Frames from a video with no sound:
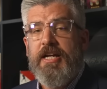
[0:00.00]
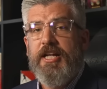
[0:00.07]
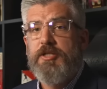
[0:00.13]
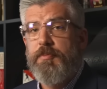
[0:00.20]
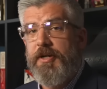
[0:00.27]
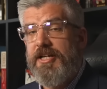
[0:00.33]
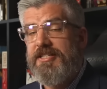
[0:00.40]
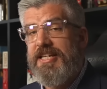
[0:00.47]

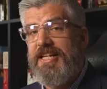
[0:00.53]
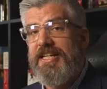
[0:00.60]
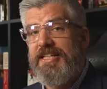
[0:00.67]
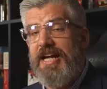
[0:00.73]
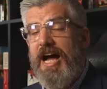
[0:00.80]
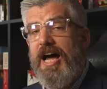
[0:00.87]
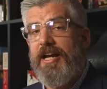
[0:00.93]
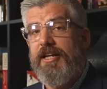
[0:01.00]
It's because
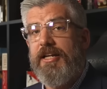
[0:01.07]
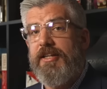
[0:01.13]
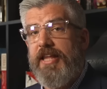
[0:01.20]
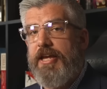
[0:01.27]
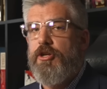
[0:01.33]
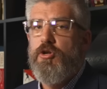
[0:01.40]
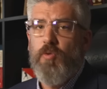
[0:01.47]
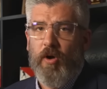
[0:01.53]

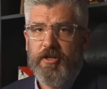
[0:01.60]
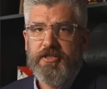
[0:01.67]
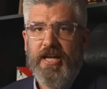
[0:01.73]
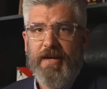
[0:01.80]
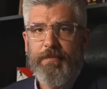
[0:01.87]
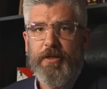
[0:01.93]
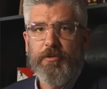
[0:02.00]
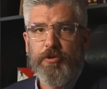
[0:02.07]
they knew on
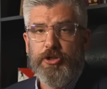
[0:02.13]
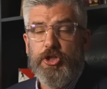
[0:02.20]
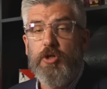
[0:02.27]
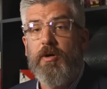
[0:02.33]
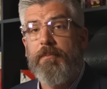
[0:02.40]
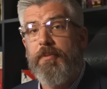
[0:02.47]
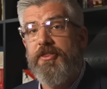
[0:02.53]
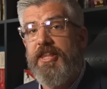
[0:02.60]
tape he would
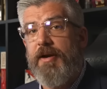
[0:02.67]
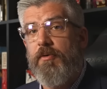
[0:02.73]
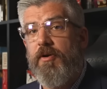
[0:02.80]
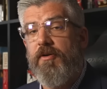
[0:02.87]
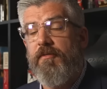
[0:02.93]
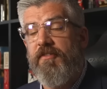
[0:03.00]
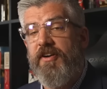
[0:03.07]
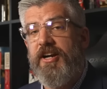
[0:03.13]
do it, but they
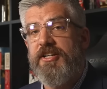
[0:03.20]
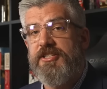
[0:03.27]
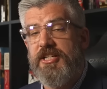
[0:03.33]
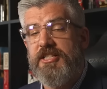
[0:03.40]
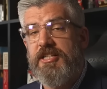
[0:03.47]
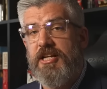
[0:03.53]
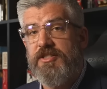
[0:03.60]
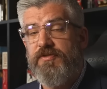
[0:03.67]
were very
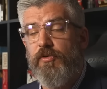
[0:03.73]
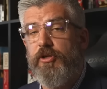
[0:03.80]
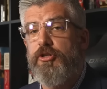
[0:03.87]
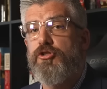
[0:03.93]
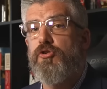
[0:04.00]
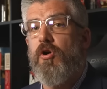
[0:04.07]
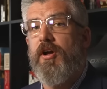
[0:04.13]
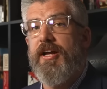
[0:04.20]
successful in
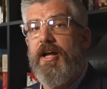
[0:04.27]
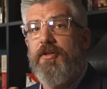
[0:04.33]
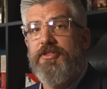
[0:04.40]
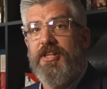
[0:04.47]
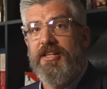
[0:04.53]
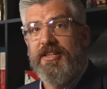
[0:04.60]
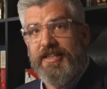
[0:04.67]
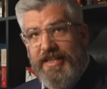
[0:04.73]
drawing out
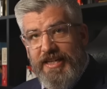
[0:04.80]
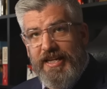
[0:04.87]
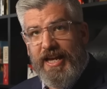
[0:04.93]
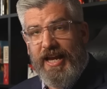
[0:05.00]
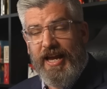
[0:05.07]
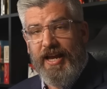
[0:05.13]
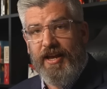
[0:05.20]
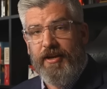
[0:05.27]
the lead
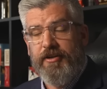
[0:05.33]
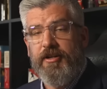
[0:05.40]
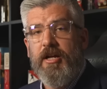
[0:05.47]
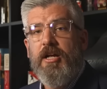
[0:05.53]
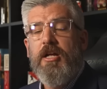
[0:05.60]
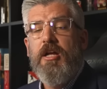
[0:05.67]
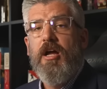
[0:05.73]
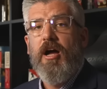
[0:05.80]
hand
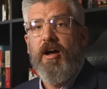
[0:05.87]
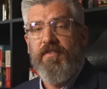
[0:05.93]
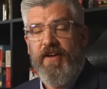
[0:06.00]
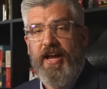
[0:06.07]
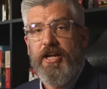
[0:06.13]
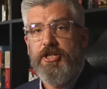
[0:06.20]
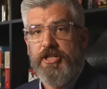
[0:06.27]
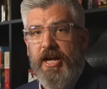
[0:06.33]
of
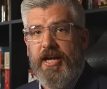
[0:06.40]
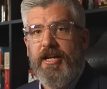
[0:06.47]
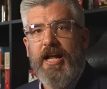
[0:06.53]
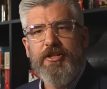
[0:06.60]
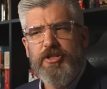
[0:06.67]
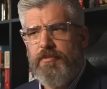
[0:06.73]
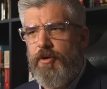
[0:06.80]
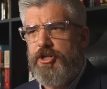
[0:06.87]
AJ.
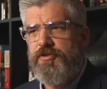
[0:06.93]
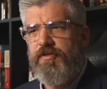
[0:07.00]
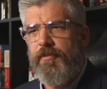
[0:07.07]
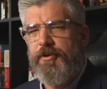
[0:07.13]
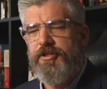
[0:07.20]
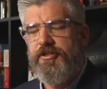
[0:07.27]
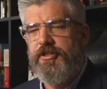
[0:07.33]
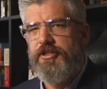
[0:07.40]
Not so much from
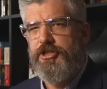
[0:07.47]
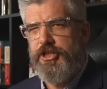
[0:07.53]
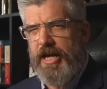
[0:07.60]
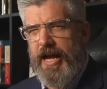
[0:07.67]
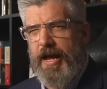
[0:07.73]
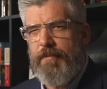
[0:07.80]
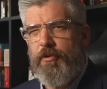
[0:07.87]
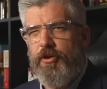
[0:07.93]
a
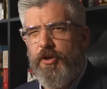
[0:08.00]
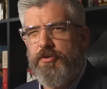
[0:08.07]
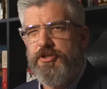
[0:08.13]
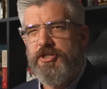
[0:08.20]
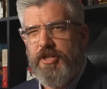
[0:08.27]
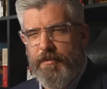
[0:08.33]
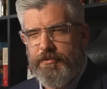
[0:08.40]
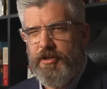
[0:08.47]
jab, although
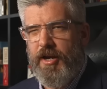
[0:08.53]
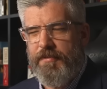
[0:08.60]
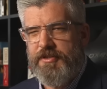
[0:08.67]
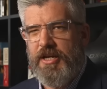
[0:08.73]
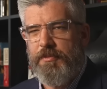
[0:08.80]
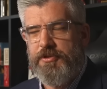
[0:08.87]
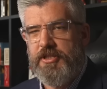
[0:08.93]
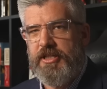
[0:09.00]
sometimes
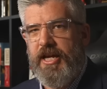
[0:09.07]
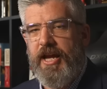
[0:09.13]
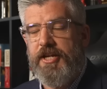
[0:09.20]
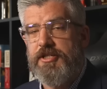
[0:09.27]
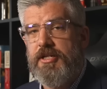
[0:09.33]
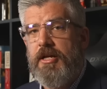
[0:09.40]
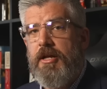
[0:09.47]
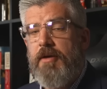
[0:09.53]
that was the
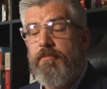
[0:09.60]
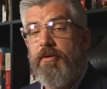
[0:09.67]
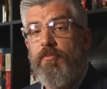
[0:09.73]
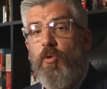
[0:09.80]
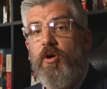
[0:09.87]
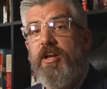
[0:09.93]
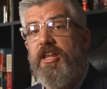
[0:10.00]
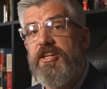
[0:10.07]
case, but
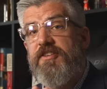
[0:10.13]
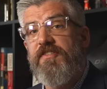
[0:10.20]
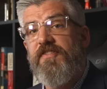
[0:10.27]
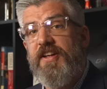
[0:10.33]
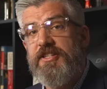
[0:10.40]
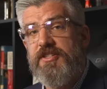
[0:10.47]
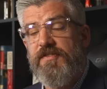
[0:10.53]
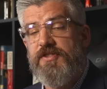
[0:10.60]
more in a
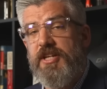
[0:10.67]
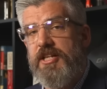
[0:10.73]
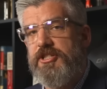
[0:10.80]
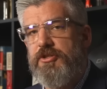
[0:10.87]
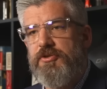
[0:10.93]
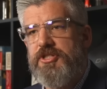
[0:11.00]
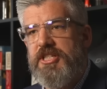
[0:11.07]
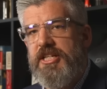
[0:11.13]
defensive sense.
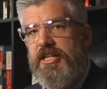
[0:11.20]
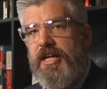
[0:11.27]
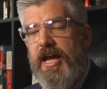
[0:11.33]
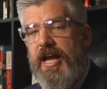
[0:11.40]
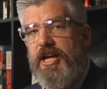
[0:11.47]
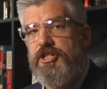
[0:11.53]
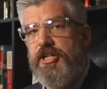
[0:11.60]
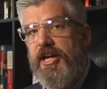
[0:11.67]
You'll see
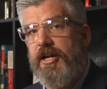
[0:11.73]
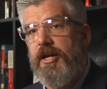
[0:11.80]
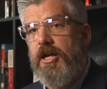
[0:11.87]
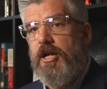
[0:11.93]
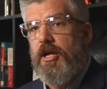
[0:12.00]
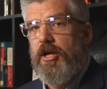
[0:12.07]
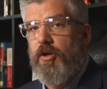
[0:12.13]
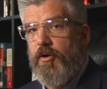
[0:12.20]
AJ,
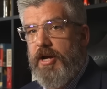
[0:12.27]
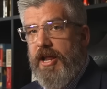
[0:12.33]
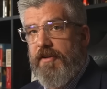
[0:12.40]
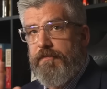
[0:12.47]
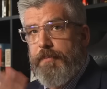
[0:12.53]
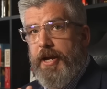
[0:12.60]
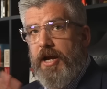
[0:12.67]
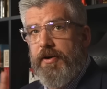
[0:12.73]
he'll kind
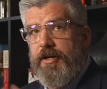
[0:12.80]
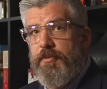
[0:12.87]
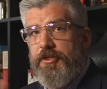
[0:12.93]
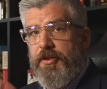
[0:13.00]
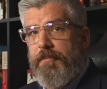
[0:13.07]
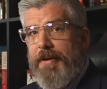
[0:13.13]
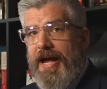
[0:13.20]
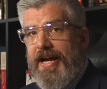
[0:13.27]
of parry
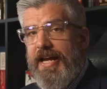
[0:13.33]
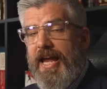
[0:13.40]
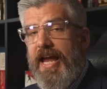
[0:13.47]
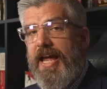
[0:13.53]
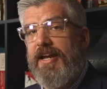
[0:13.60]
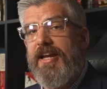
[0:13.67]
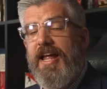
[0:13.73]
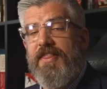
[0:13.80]
with the
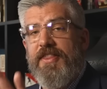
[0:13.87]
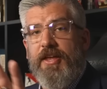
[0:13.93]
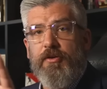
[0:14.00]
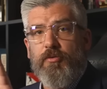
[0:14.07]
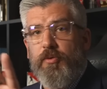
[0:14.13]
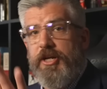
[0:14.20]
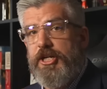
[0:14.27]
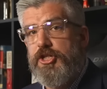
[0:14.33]
backhand and
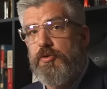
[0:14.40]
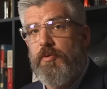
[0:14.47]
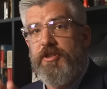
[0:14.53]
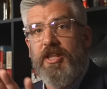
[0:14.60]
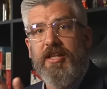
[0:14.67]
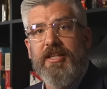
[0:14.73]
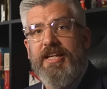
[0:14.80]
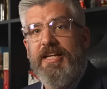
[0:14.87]
then reach
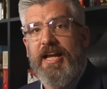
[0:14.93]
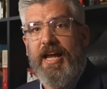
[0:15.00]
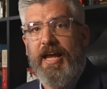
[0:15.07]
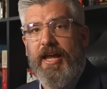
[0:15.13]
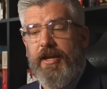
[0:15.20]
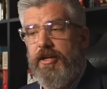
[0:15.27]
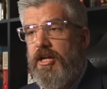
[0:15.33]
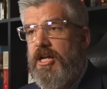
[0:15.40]
with the lead
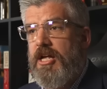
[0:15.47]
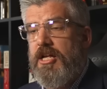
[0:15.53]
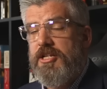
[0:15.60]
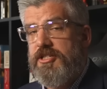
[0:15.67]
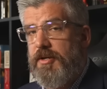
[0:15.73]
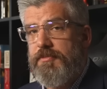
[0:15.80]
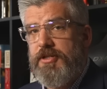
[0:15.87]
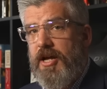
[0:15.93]
hand,
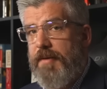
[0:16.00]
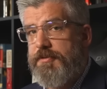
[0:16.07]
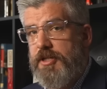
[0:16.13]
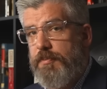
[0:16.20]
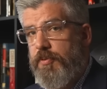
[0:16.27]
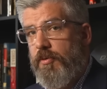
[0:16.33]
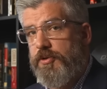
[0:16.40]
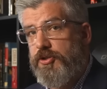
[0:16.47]
sometimes
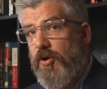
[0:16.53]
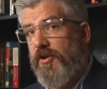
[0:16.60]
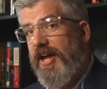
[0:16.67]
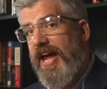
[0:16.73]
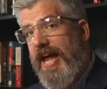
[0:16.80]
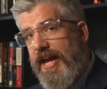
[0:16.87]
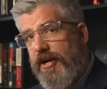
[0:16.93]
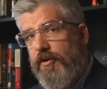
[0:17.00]
to put what's called a
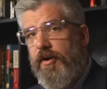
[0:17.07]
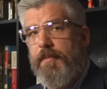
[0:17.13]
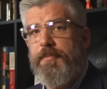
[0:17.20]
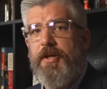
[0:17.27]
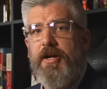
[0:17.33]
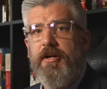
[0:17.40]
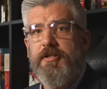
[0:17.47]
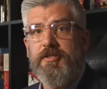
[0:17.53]
hanger up
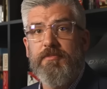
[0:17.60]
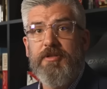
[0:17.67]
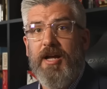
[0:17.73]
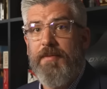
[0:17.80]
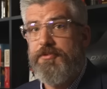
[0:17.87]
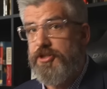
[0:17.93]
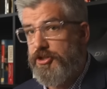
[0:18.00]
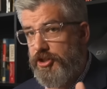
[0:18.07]
there,
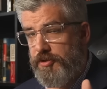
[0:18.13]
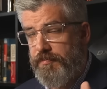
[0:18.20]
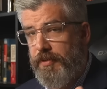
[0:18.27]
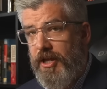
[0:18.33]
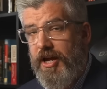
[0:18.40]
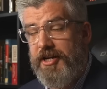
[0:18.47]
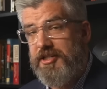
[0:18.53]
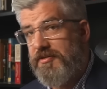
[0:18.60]
sometimes to just
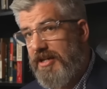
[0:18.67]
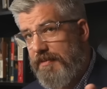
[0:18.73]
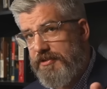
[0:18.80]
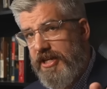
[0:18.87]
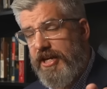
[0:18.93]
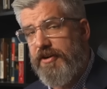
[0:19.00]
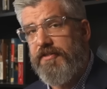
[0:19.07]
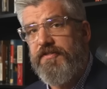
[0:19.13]
block, sometimes
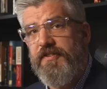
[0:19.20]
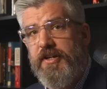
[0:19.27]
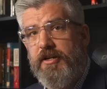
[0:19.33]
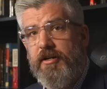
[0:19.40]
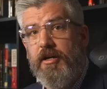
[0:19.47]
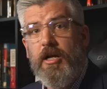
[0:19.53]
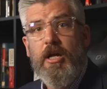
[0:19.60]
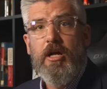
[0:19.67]
to
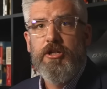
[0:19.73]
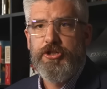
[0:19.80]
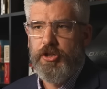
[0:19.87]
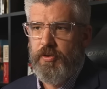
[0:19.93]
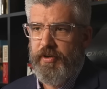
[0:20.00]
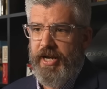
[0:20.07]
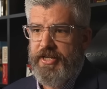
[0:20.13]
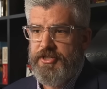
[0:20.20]
interfere, to
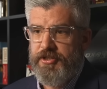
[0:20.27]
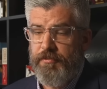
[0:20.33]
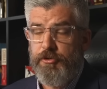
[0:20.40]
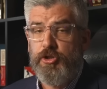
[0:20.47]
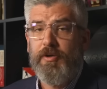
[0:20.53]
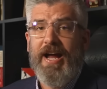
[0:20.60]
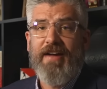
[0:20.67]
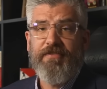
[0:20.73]
create some
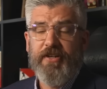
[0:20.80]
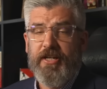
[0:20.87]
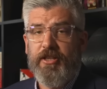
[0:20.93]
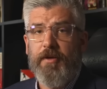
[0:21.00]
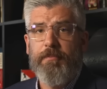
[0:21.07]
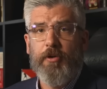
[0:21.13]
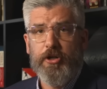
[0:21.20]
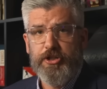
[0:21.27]
traffic in
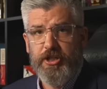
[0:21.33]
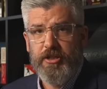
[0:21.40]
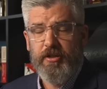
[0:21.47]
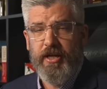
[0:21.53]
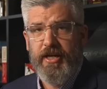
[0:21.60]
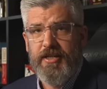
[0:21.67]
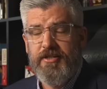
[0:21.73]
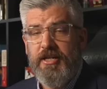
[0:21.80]
the punching
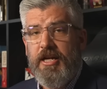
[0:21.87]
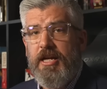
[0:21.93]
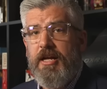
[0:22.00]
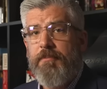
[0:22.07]
lanes.